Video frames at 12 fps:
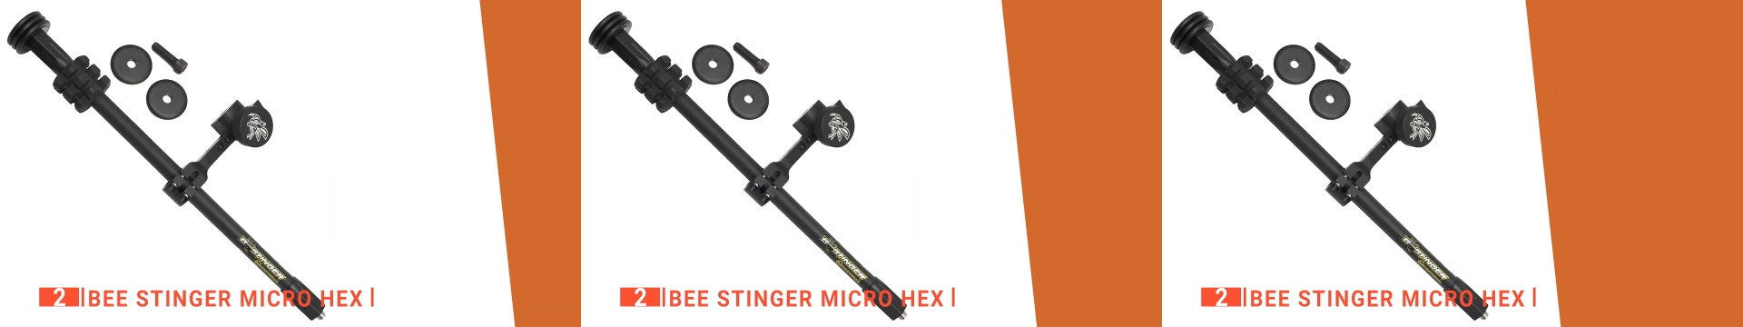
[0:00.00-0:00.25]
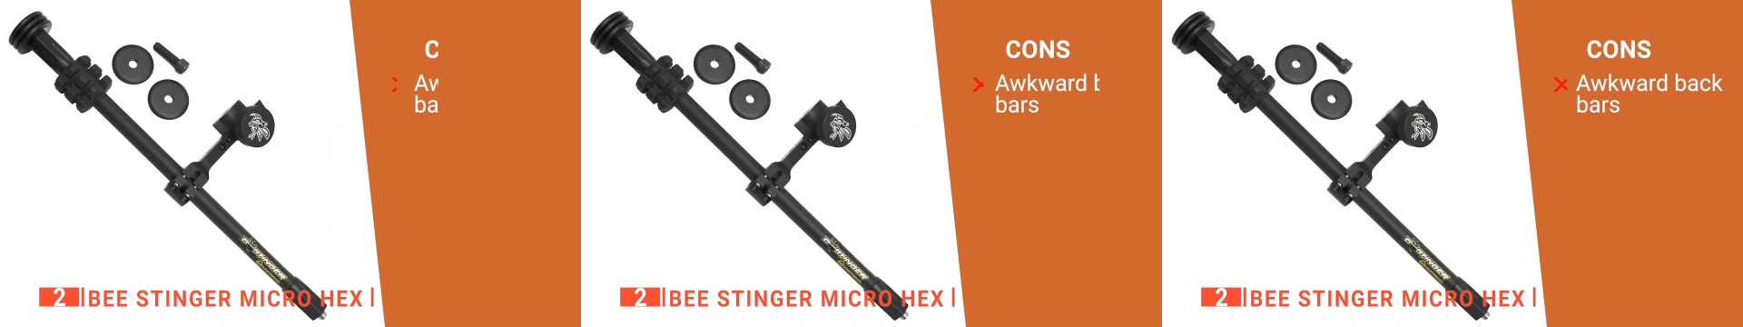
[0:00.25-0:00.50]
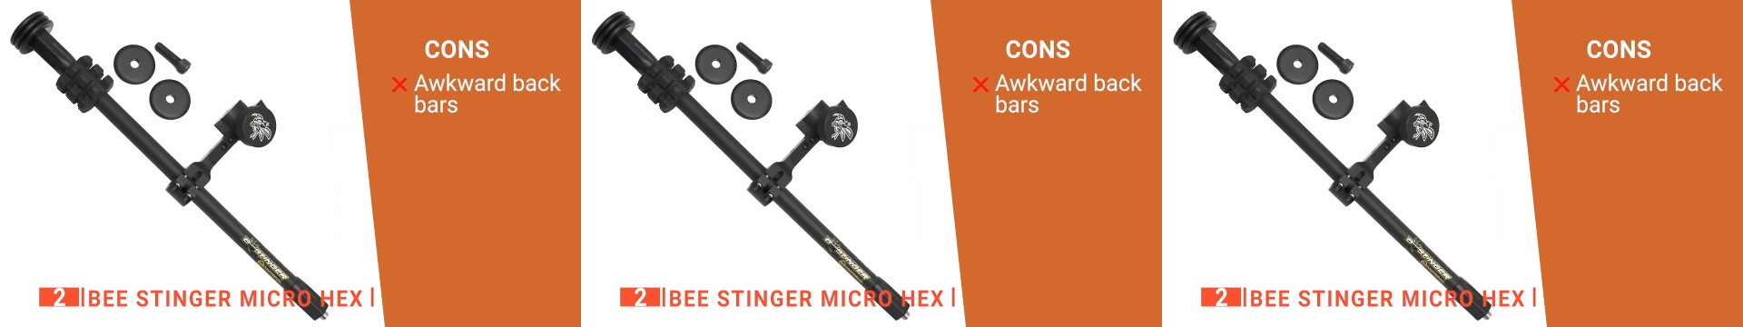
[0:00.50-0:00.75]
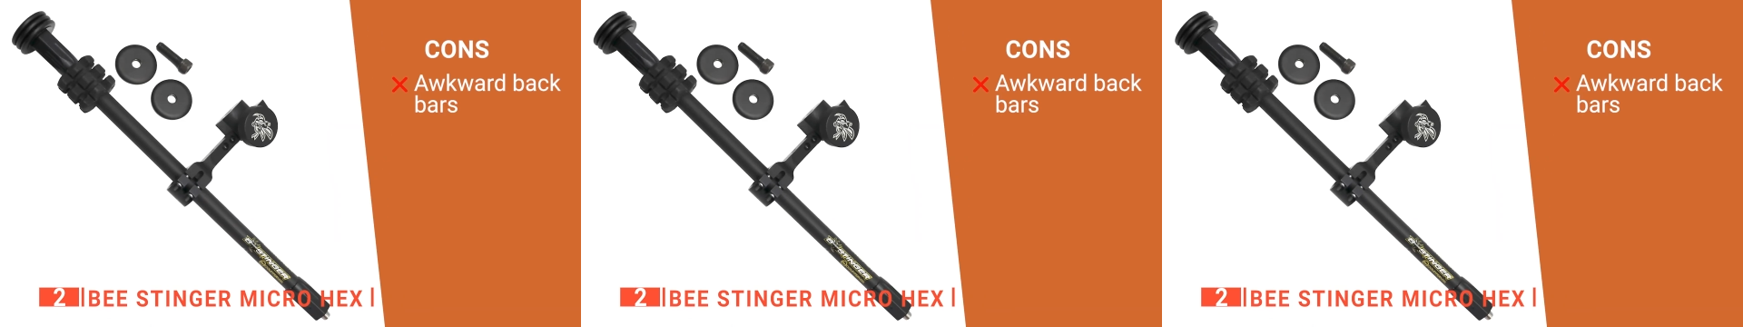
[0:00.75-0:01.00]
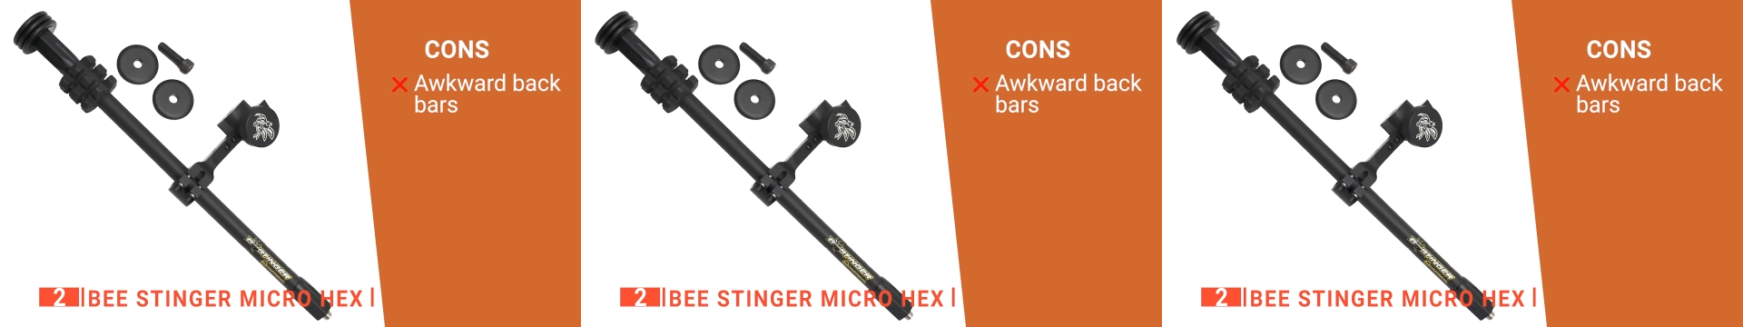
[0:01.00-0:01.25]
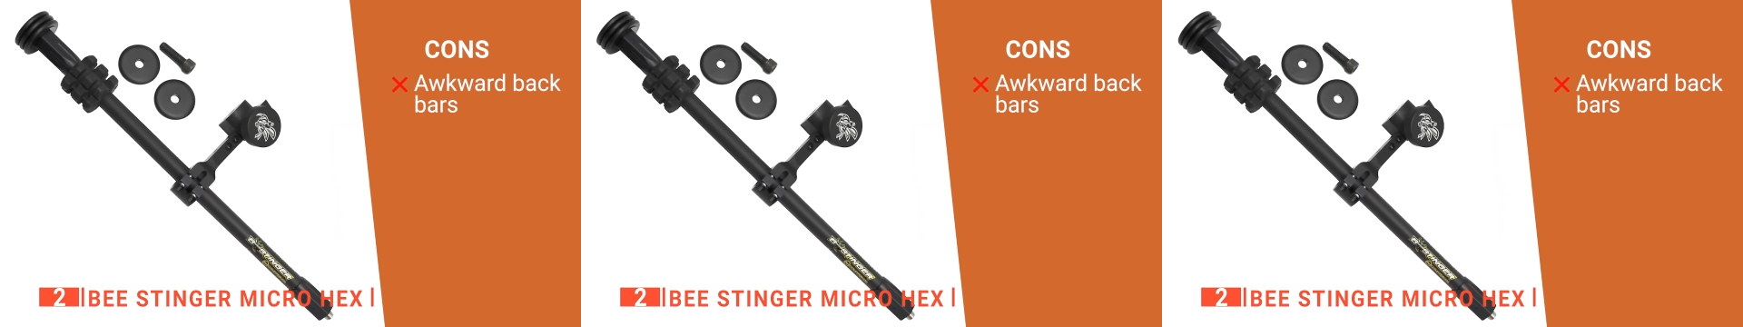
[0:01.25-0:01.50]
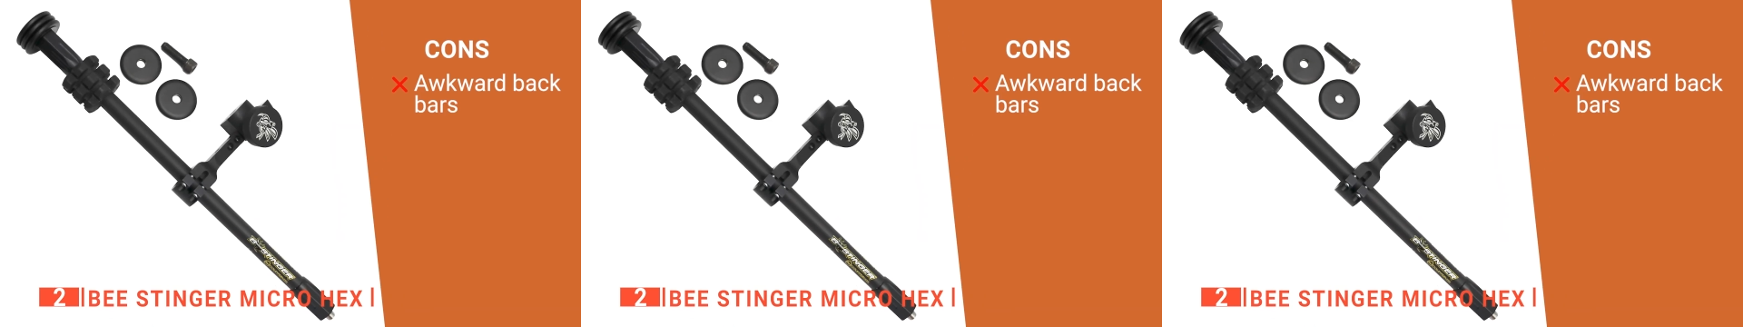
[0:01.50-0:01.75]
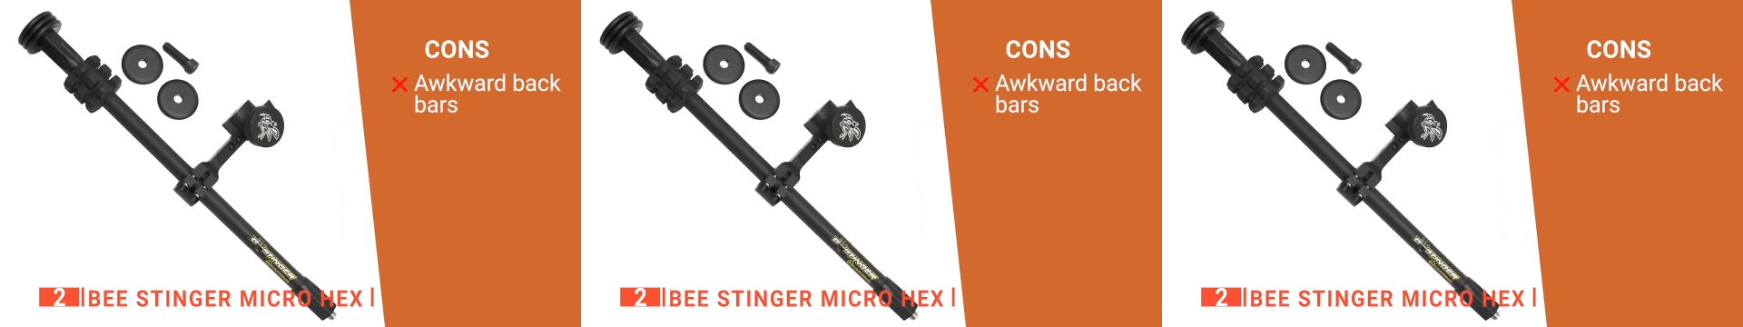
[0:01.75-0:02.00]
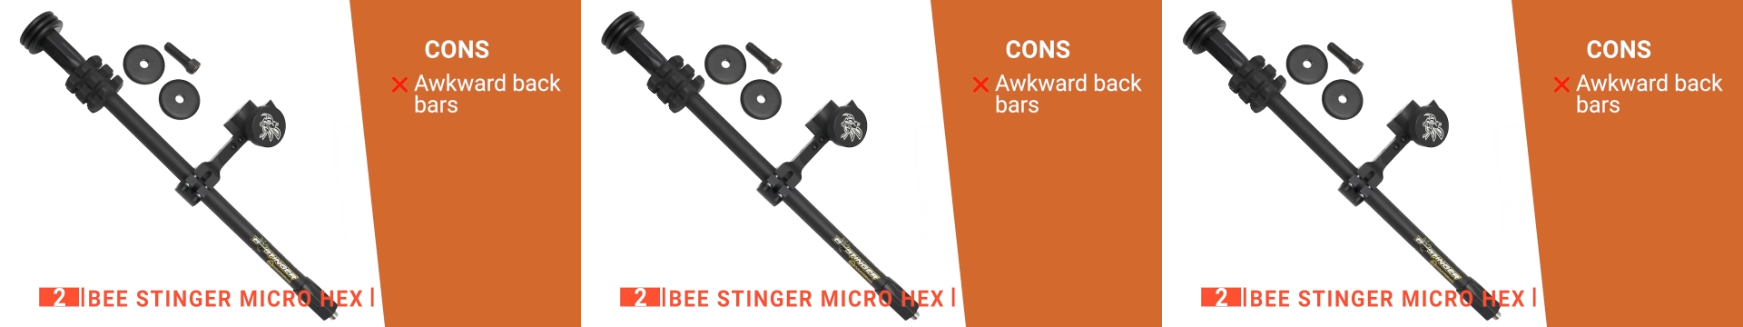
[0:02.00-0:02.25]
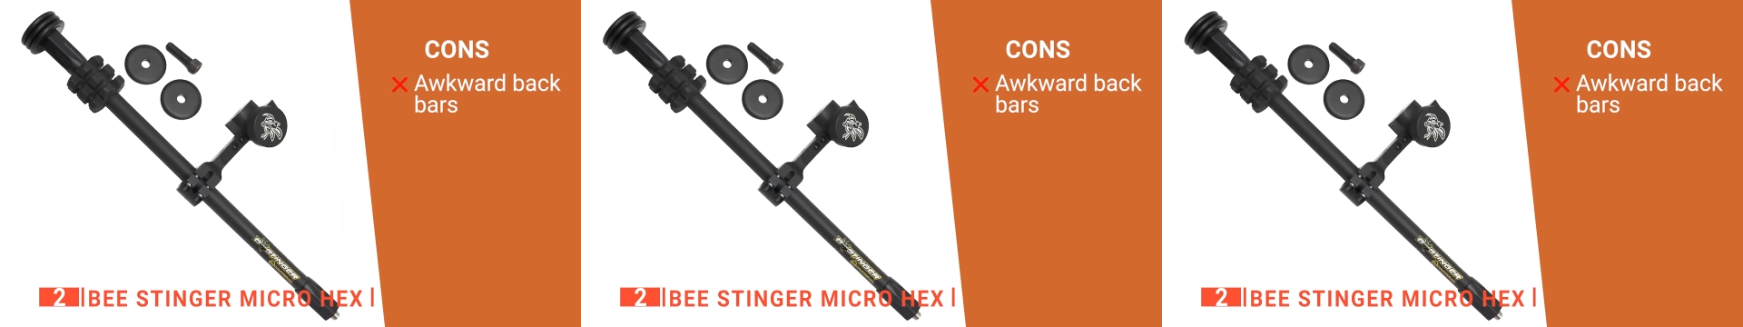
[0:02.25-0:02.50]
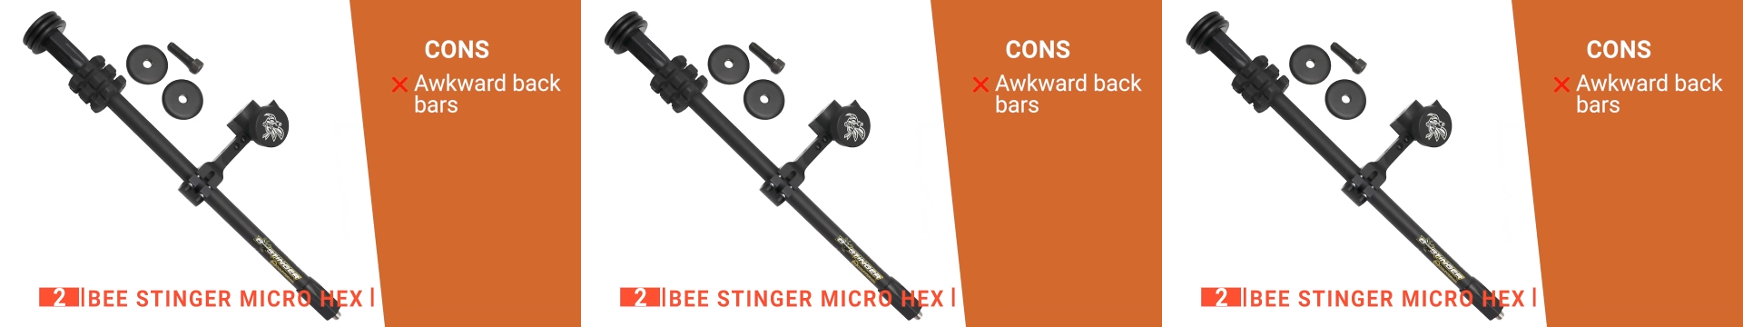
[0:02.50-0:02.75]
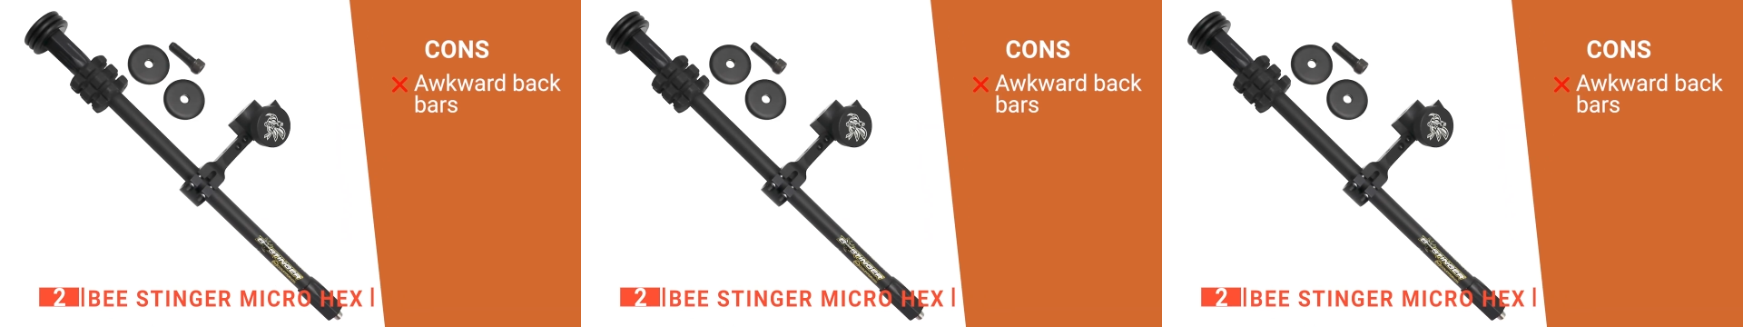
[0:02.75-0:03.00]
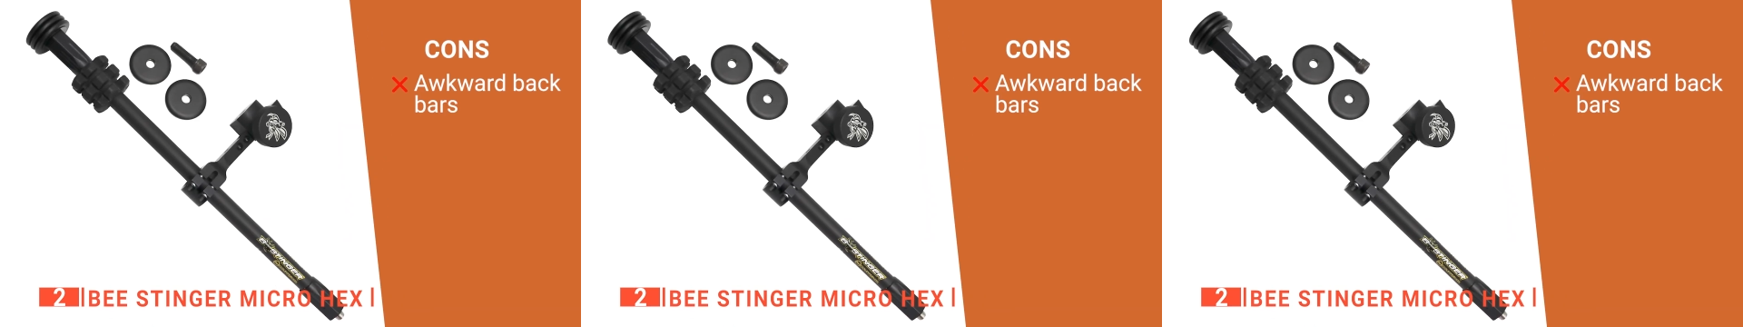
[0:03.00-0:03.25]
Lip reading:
(no speaker visible)